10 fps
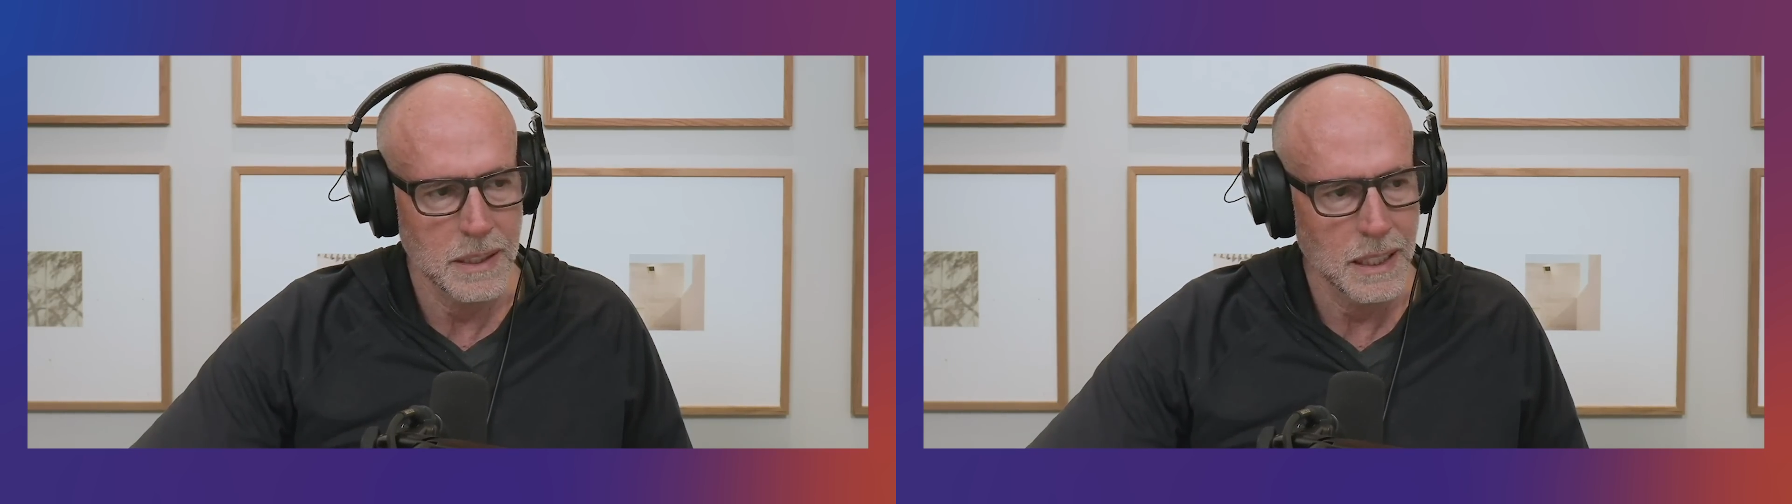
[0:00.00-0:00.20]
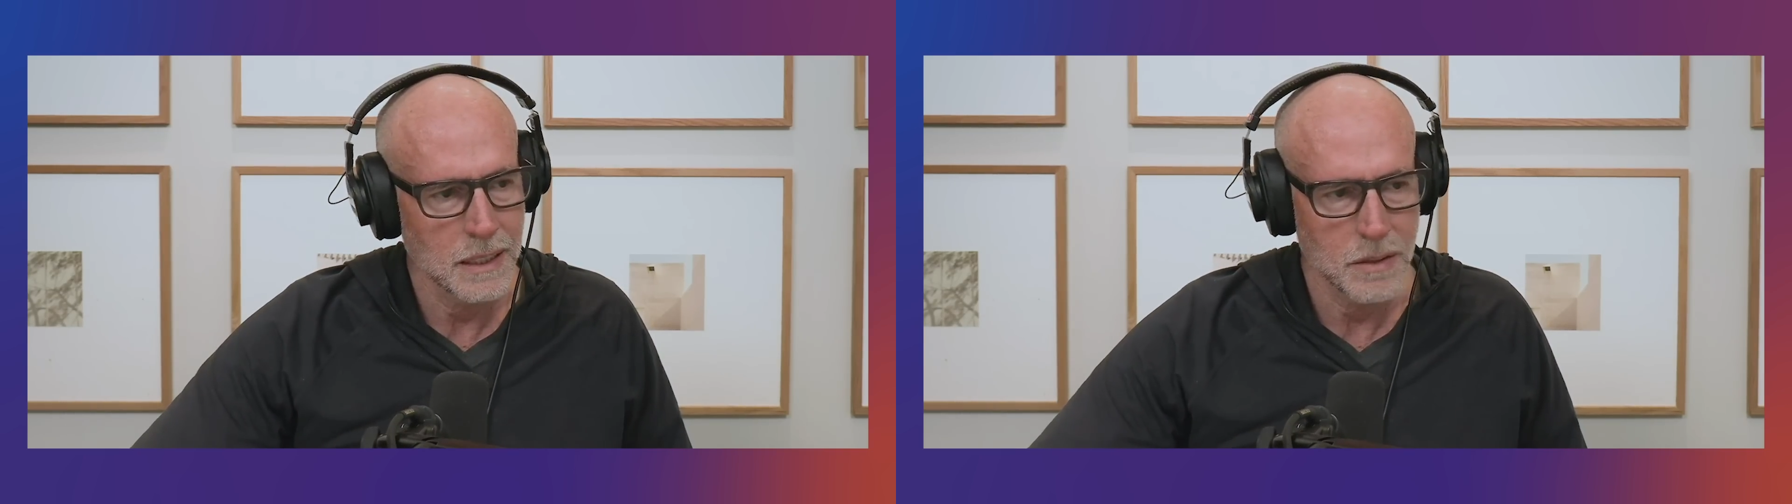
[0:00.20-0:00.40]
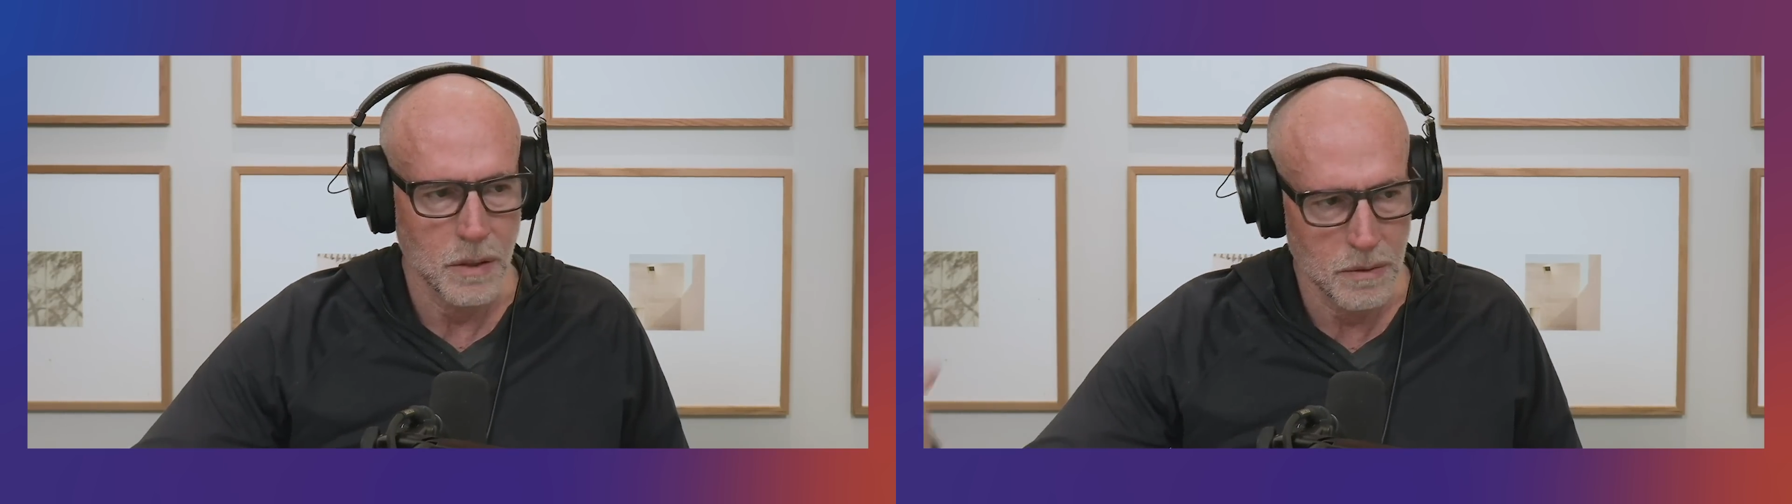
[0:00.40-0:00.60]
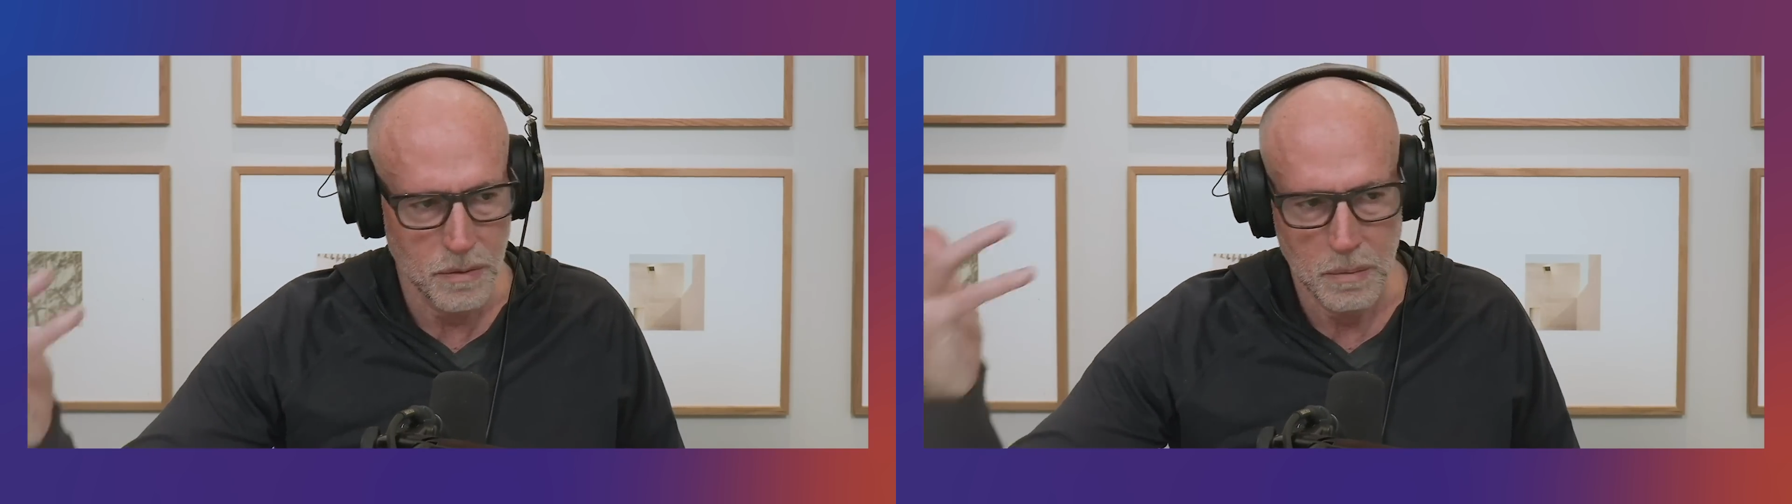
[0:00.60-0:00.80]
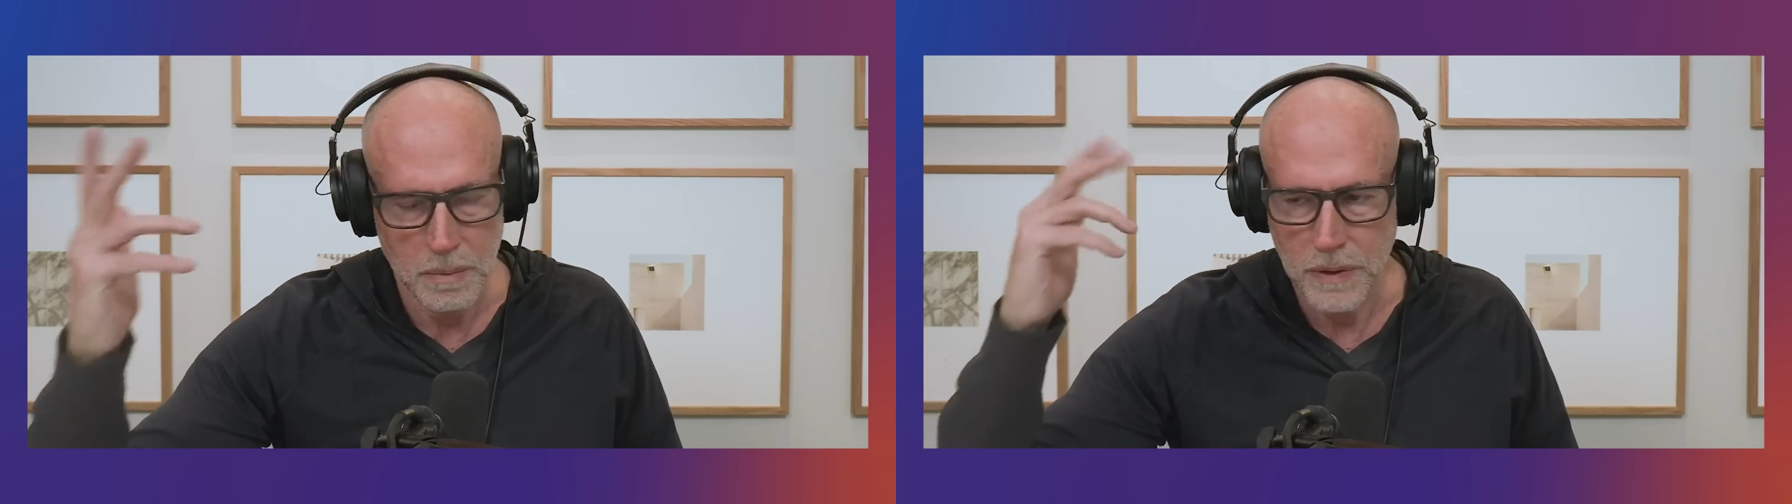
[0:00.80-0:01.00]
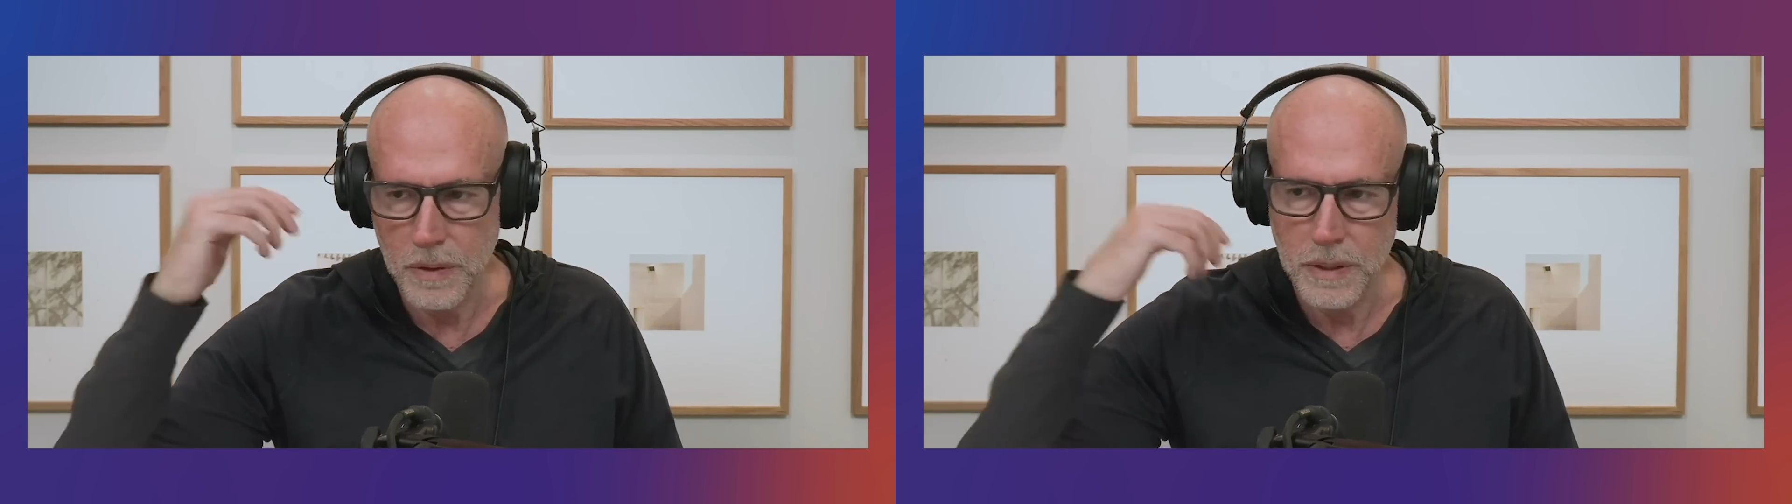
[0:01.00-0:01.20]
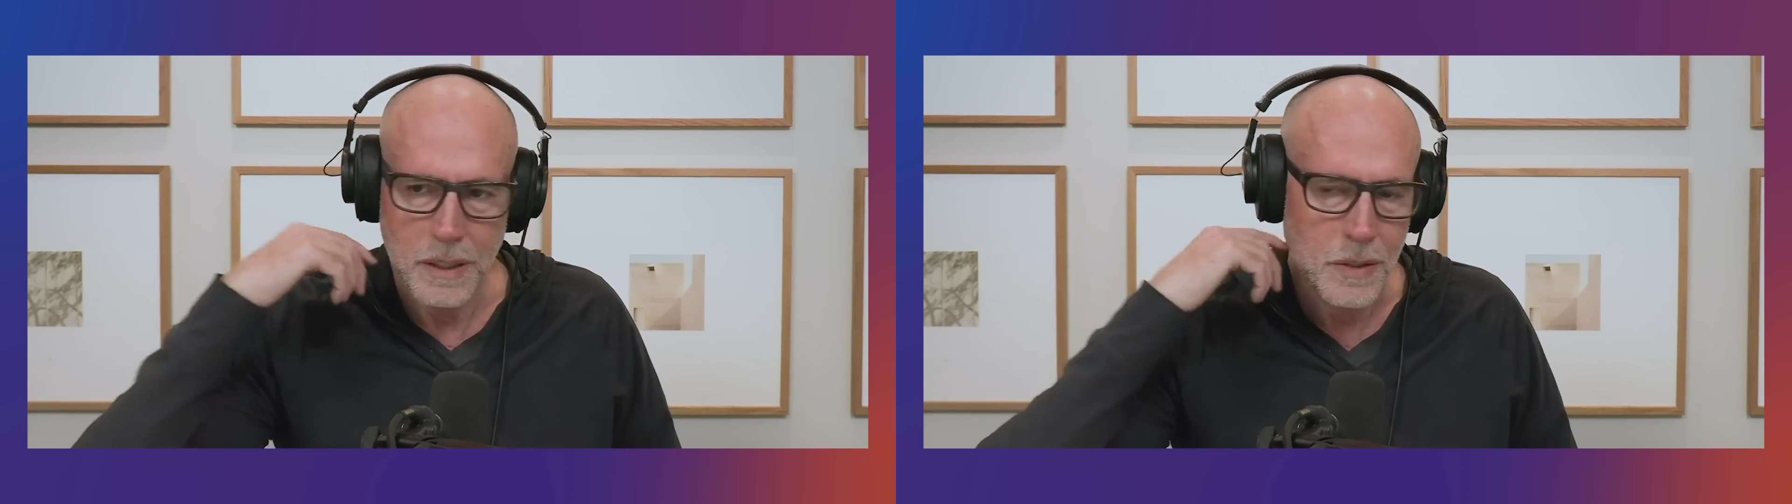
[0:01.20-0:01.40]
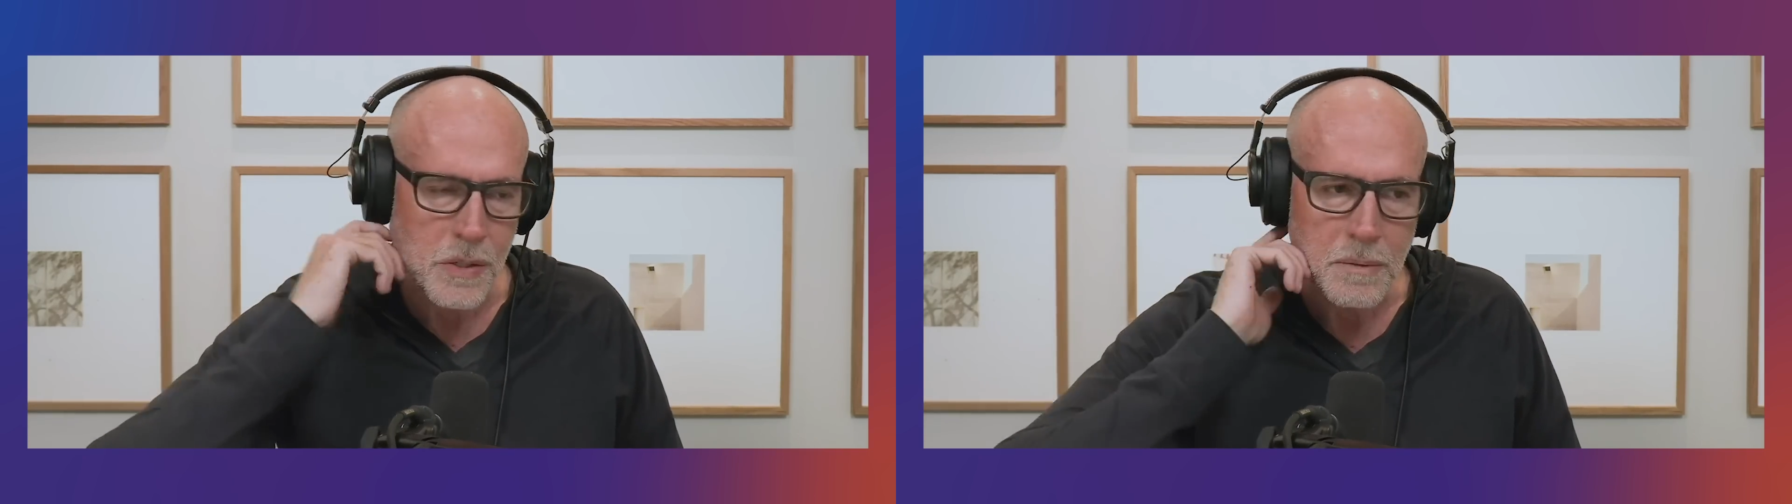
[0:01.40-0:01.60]
I hadn't heard from him in 30
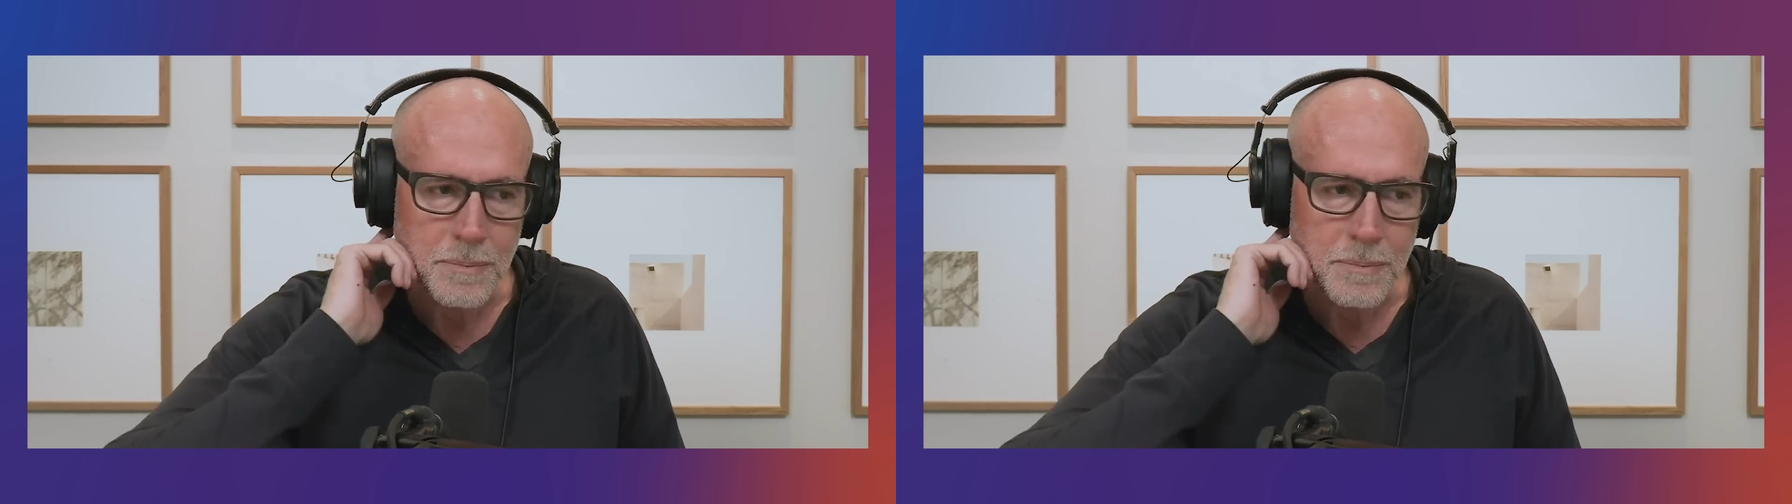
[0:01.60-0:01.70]
years,